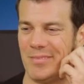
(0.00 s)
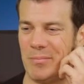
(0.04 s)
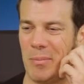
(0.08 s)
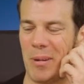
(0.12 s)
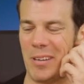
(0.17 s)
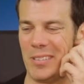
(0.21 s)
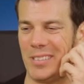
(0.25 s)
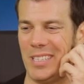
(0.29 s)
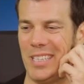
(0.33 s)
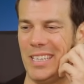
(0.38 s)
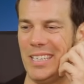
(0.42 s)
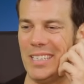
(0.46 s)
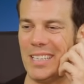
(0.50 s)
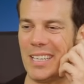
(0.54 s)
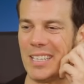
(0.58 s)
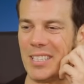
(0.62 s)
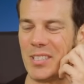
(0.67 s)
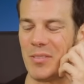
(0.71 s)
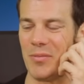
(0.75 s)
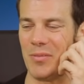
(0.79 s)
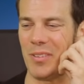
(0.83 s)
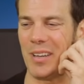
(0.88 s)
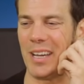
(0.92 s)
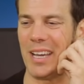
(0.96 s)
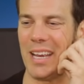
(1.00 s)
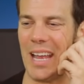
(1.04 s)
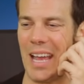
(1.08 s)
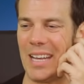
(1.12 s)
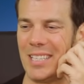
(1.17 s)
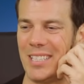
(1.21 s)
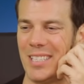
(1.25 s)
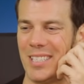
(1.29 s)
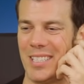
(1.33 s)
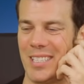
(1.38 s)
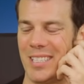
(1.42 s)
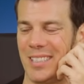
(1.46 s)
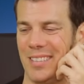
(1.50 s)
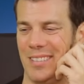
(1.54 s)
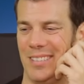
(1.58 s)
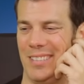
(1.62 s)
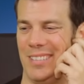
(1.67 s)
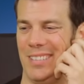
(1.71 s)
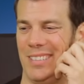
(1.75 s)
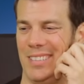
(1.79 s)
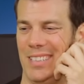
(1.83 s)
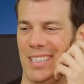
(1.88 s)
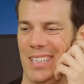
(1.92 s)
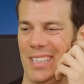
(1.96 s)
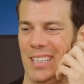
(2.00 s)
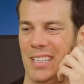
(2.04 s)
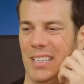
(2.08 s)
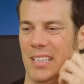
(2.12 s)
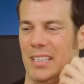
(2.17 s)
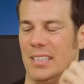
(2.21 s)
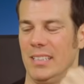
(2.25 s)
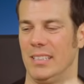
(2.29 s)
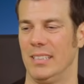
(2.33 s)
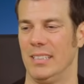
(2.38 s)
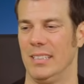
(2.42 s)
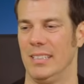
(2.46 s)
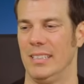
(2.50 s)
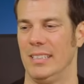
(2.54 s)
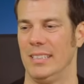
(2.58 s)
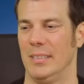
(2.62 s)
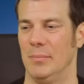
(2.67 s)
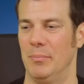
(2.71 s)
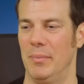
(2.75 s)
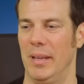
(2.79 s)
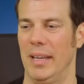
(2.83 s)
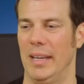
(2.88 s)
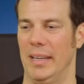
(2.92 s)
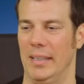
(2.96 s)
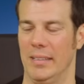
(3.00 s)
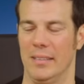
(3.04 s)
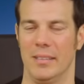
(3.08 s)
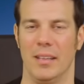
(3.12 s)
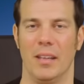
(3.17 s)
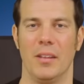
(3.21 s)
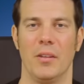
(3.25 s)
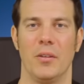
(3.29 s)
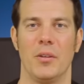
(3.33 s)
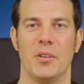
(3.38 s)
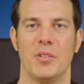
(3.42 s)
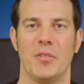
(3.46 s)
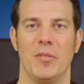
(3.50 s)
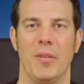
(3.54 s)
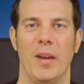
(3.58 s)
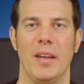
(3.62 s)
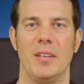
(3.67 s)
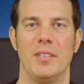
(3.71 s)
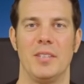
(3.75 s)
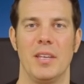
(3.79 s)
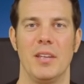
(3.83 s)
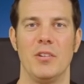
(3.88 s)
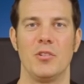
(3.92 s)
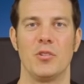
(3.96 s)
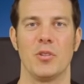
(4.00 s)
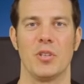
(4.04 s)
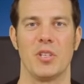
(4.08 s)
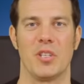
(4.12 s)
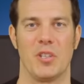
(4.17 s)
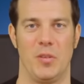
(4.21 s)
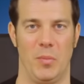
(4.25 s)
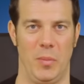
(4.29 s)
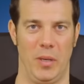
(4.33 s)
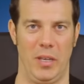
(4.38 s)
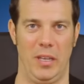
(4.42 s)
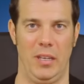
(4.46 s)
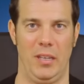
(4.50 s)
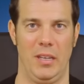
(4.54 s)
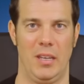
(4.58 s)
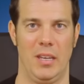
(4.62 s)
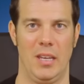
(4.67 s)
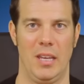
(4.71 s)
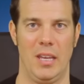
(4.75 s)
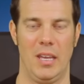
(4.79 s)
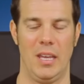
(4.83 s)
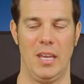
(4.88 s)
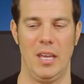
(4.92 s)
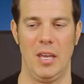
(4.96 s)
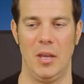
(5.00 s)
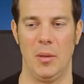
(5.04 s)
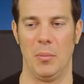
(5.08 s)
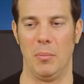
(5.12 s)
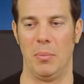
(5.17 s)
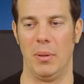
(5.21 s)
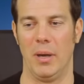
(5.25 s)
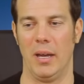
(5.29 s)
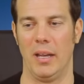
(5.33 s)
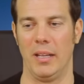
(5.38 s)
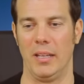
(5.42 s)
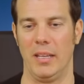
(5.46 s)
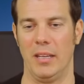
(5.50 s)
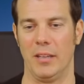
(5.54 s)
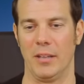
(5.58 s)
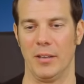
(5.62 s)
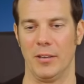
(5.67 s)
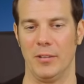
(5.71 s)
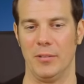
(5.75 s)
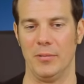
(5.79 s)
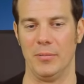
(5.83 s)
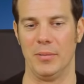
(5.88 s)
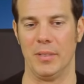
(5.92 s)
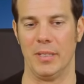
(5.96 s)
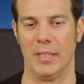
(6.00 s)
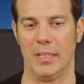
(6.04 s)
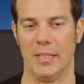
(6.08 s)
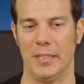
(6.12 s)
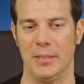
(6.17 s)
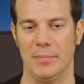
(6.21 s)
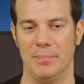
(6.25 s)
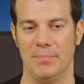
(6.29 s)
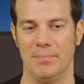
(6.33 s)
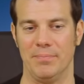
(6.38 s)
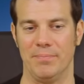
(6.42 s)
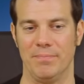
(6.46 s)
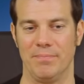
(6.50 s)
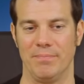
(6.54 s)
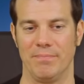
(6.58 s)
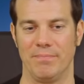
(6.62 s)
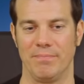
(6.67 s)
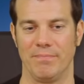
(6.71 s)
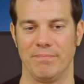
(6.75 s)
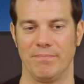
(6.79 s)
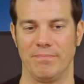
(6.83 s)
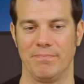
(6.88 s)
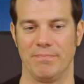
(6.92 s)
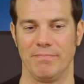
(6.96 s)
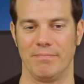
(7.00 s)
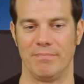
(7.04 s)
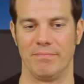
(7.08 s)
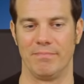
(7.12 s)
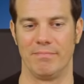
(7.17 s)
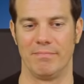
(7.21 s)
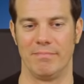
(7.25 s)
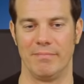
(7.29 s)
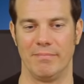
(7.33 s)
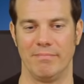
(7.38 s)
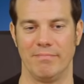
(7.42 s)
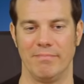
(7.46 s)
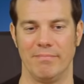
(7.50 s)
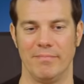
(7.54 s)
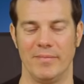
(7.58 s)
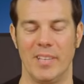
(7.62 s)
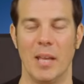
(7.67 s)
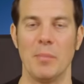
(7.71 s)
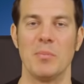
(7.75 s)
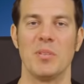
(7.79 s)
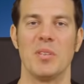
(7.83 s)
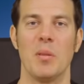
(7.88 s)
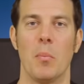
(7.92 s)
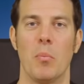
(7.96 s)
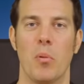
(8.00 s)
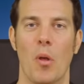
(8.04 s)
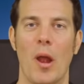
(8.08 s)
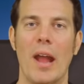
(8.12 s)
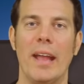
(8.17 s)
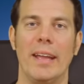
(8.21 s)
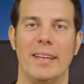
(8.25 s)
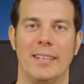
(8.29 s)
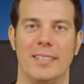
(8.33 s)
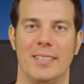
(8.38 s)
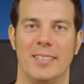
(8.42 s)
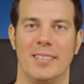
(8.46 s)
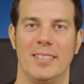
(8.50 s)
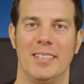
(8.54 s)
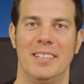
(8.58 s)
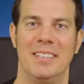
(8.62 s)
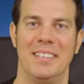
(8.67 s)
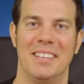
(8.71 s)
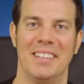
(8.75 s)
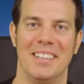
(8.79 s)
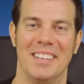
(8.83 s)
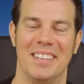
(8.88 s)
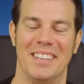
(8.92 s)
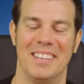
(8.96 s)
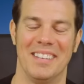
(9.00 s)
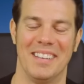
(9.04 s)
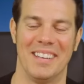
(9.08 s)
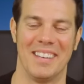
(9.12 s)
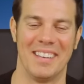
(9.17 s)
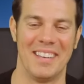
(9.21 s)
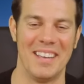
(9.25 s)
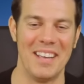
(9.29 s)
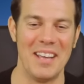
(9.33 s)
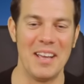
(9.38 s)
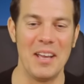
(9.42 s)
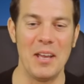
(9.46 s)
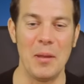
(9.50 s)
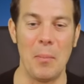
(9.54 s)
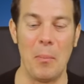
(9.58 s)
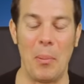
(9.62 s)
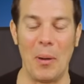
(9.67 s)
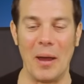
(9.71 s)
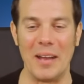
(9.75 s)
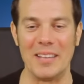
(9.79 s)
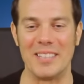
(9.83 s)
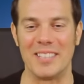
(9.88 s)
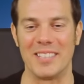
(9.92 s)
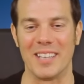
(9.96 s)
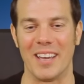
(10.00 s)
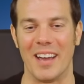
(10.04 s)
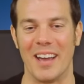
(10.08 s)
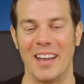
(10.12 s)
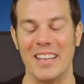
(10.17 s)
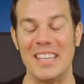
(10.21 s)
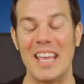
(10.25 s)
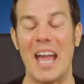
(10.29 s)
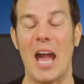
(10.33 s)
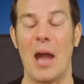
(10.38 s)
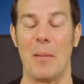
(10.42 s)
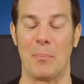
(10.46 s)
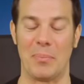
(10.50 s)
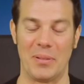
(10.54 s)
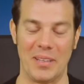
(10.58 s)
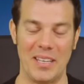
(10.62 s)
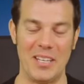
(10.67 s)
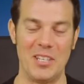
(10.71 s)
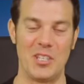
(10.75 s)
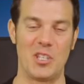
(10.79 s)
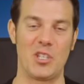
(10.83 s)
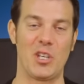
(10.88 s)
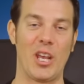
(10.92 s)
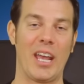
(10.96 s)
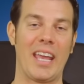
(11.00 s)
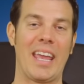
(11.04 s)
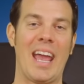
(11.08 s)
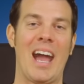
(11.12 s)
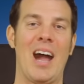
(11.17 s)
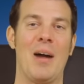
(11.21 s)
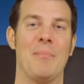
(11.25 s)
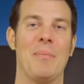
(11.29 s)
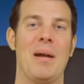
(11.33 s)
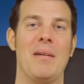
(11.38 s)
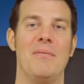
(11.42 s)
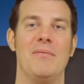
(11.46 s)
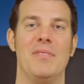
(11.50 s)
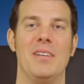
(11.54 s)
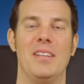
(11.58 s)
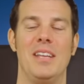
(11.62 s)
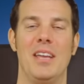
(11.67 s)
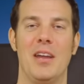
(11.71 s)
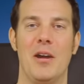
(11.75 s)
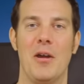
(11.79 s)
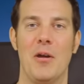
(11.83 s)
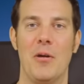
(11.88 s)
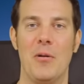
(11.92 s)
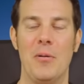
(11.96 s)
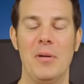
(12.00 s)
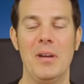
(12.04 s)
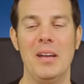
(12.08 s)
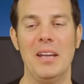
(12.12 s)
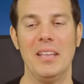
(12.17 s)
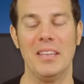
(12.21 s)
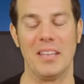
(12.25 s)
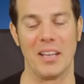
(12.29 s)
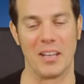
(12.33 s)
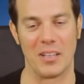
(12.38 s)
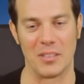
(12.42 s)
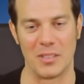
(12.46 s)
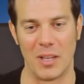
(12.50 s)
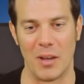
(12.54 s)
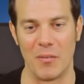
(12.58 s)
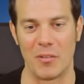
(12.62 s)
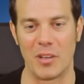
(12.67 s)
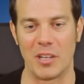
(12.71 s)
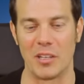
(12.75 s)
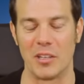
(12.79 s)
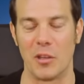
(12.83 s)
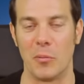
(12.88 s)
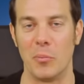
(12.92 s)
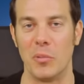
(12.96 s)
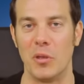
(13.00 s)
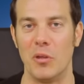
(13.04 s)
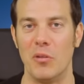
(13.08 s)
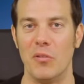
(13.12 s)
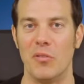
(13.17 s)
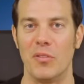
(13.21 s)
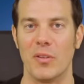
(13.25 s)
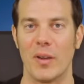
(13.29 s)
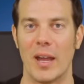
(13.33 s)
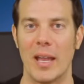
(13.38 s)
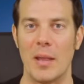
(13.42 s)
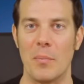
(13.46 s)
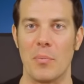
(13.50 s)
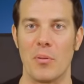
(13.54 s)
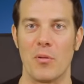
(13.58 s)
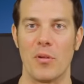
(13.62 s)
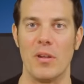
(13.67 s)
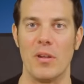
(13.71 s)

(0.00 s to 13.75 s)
Martinez fight. I just, oh man, none of those fights interest me. But you know, them's the breaks. But yeah, please check out my video, the Golovkin-Lemieux fight